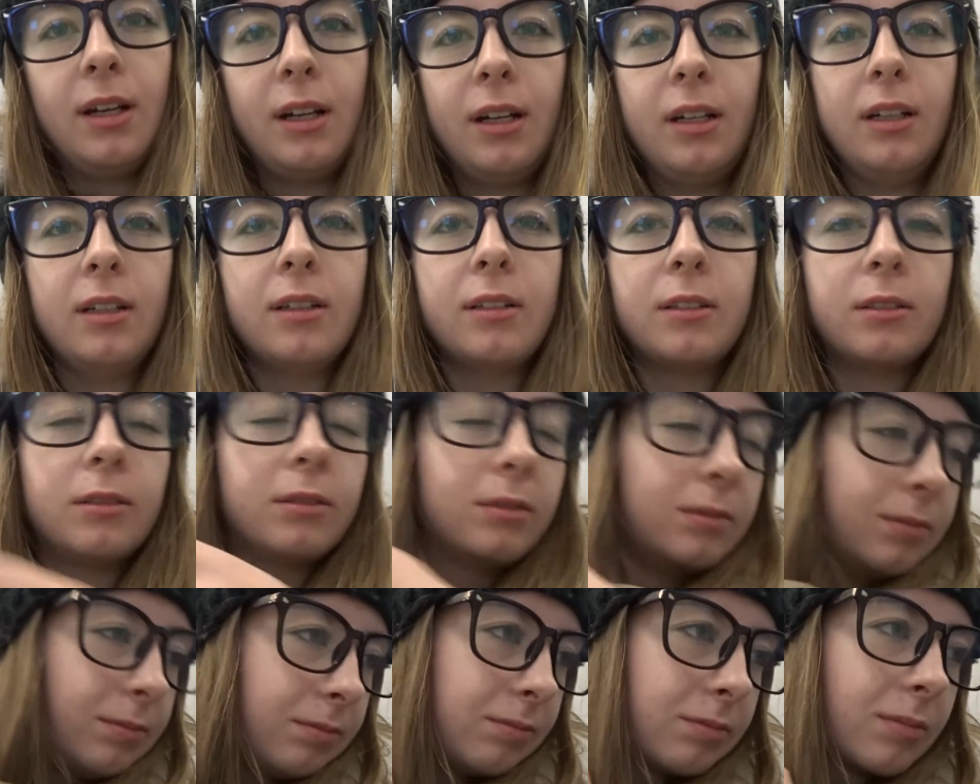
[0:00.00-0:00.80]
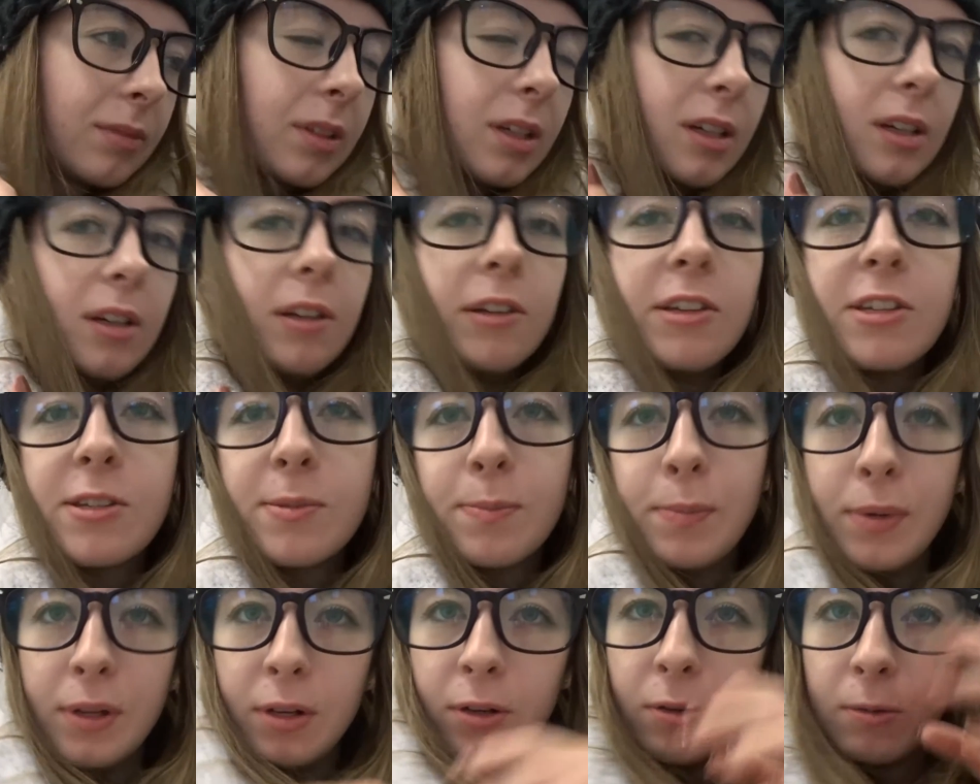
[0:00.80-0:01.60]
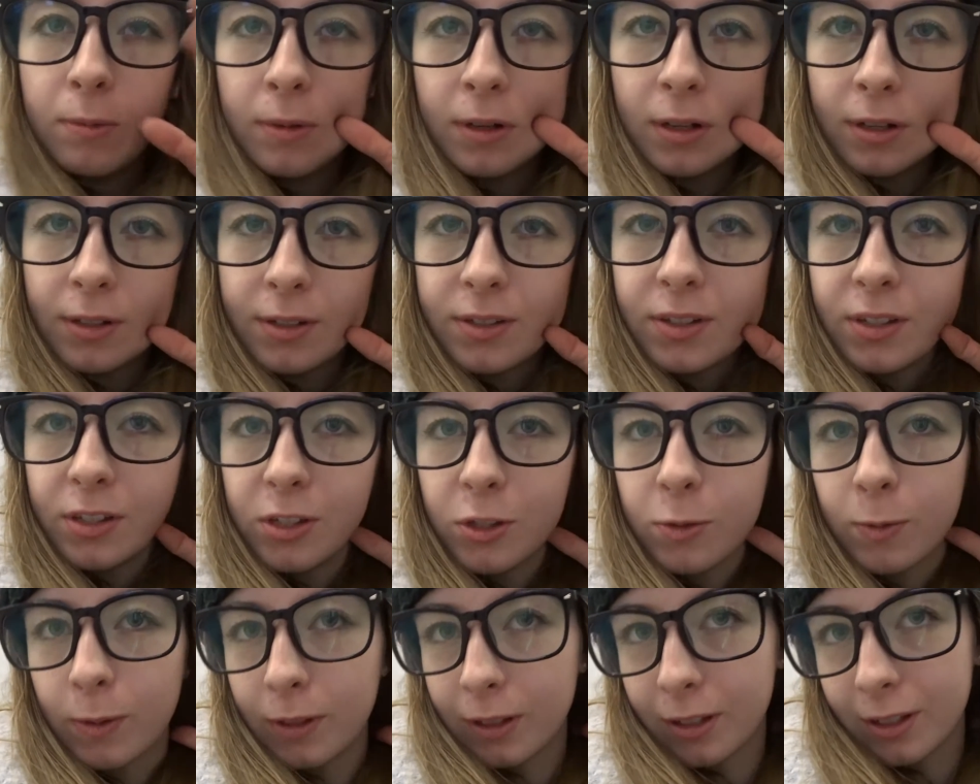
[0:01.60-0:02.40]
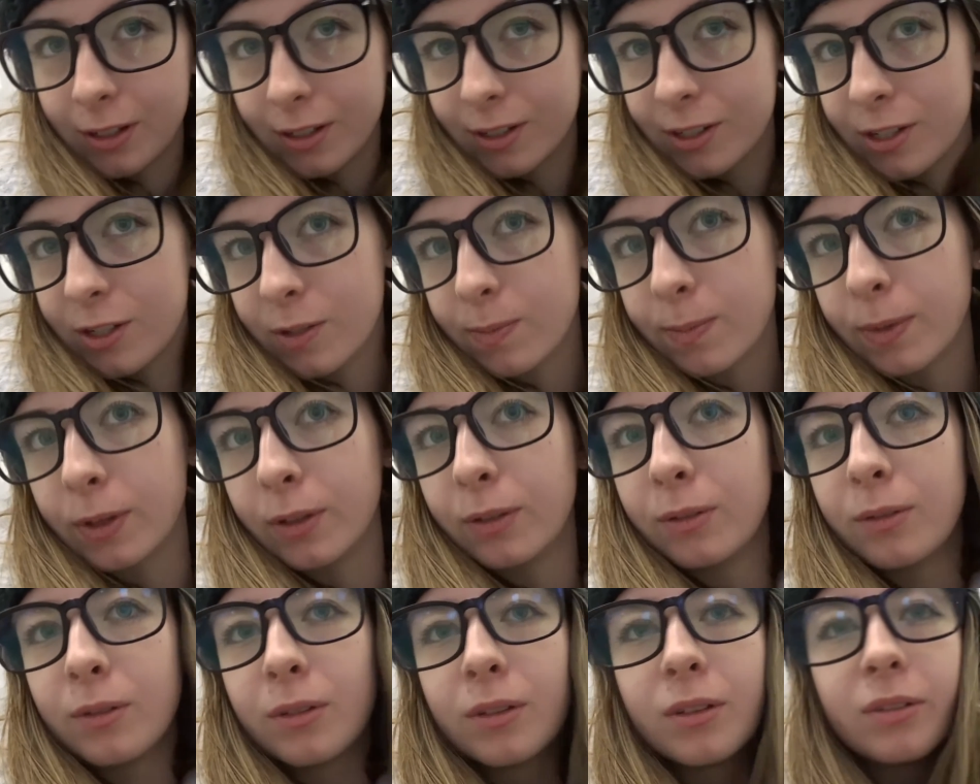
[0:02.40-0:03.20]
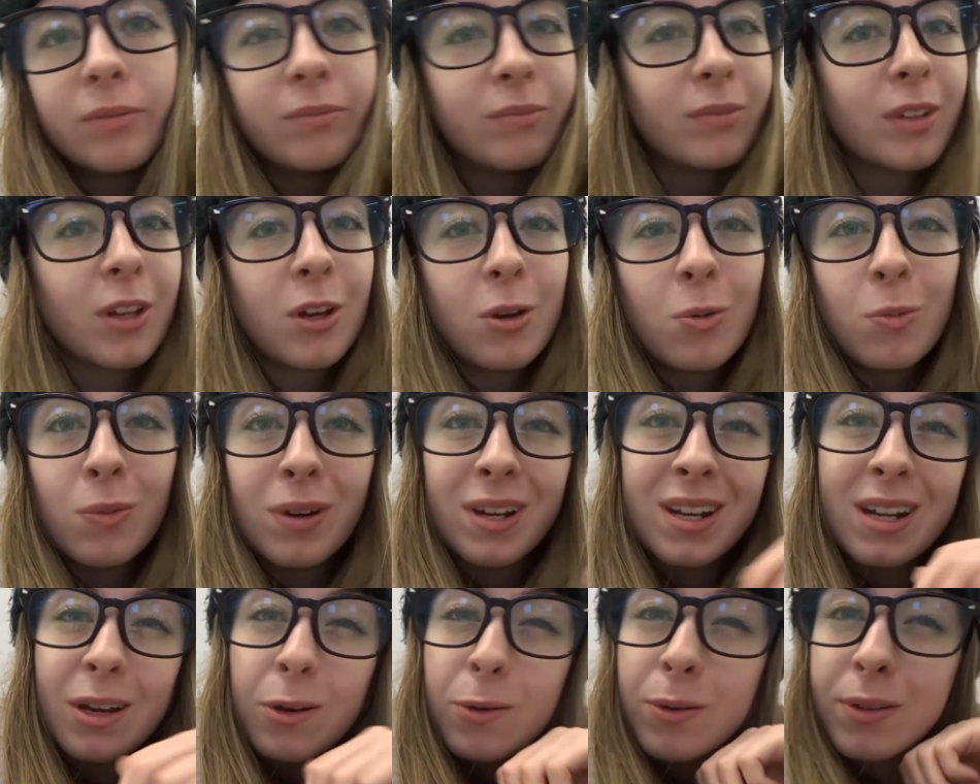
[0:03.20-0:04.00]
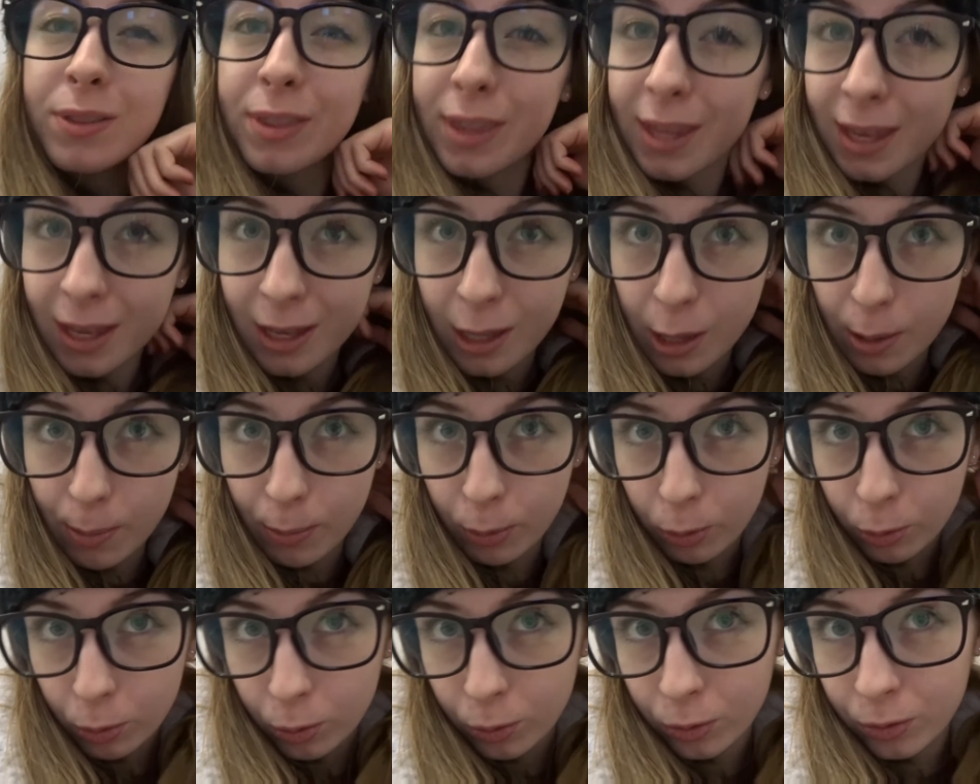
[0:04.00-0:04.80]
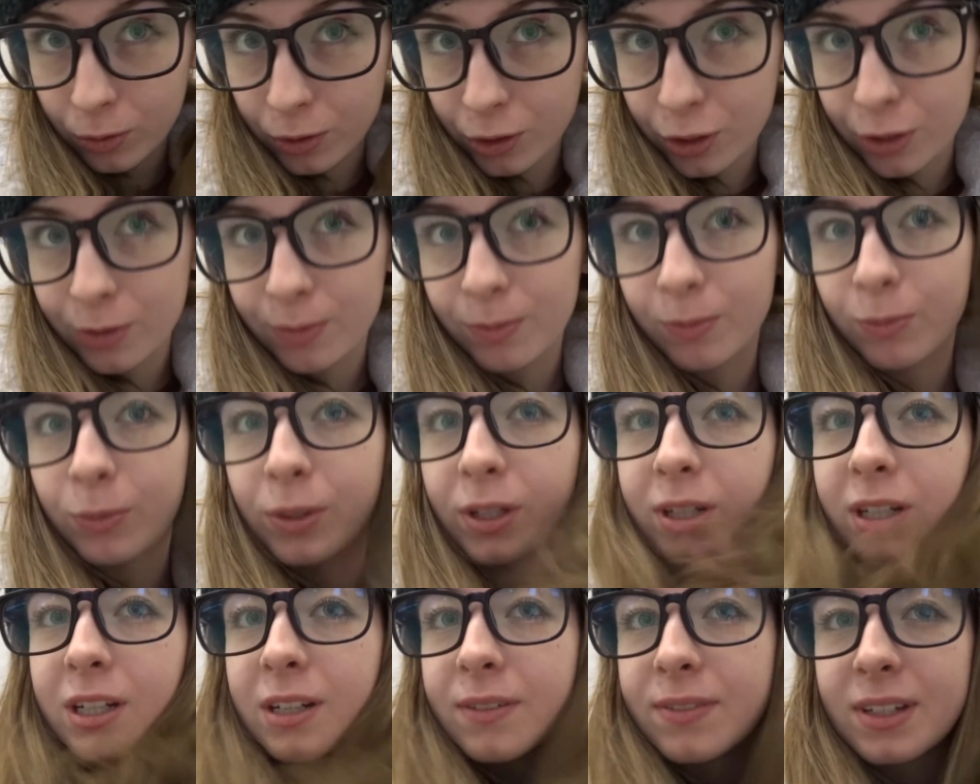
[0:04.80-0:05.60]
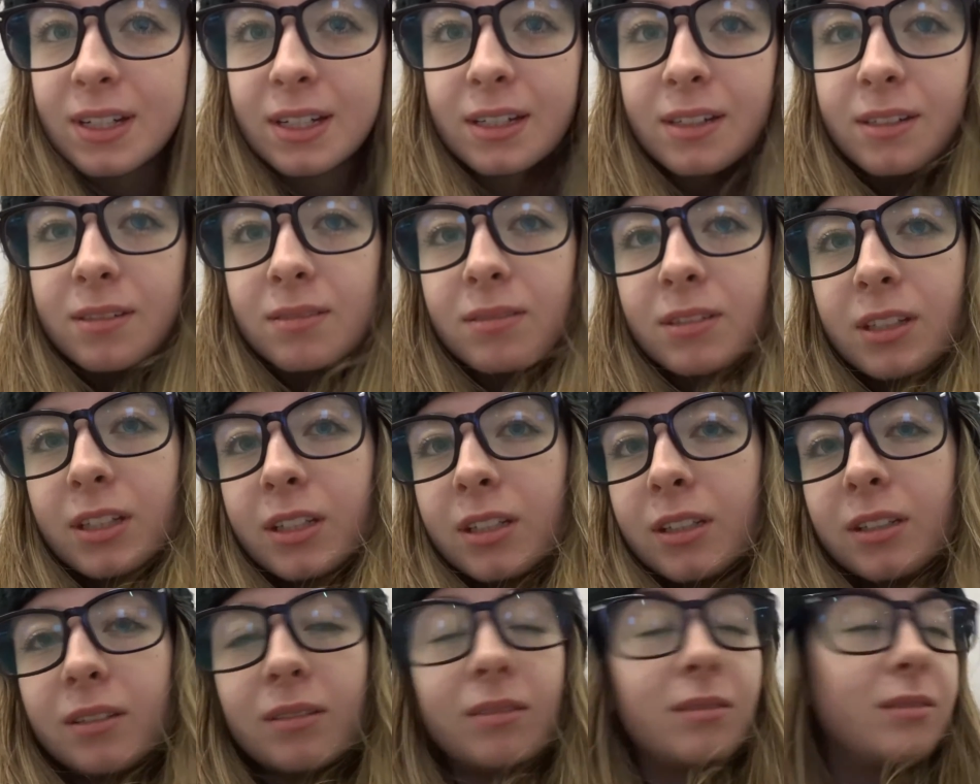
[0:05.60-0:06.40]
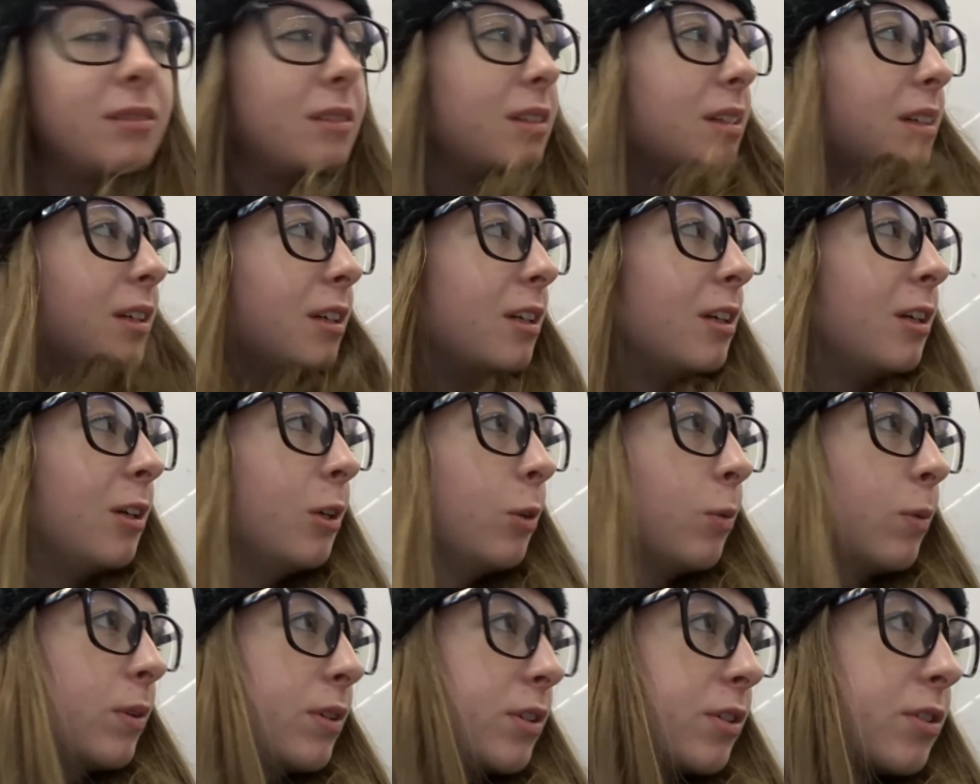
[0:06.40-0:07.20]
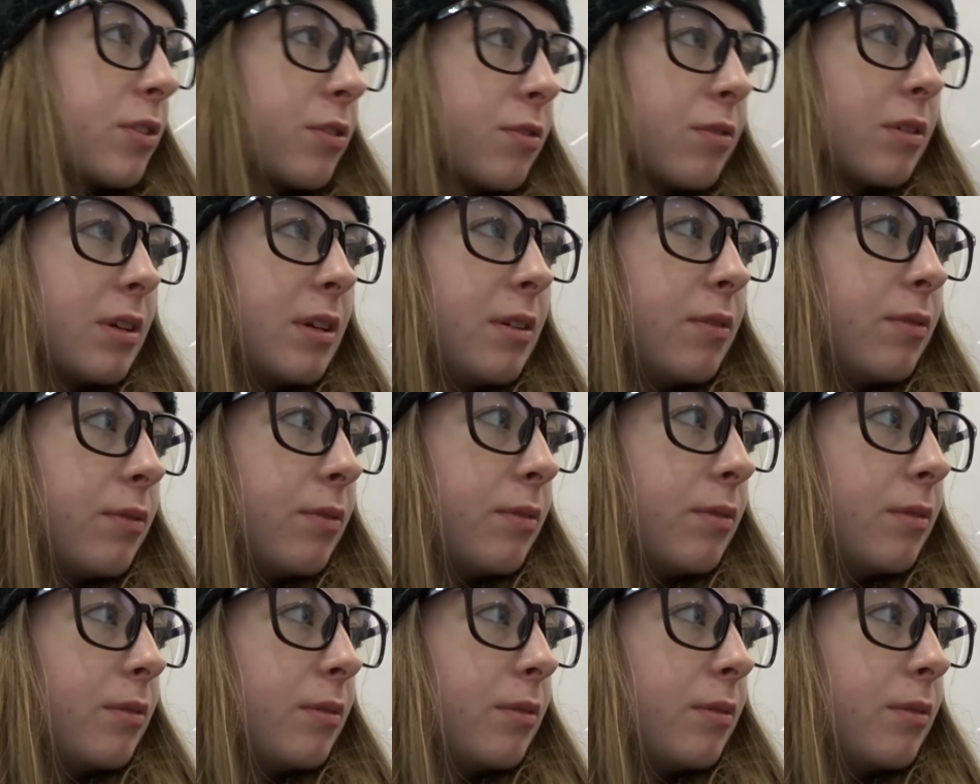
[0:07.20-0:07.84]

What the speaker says: Hello. It's been a while since we last spoke. We're now at the airport. We kind of had, you know, went straight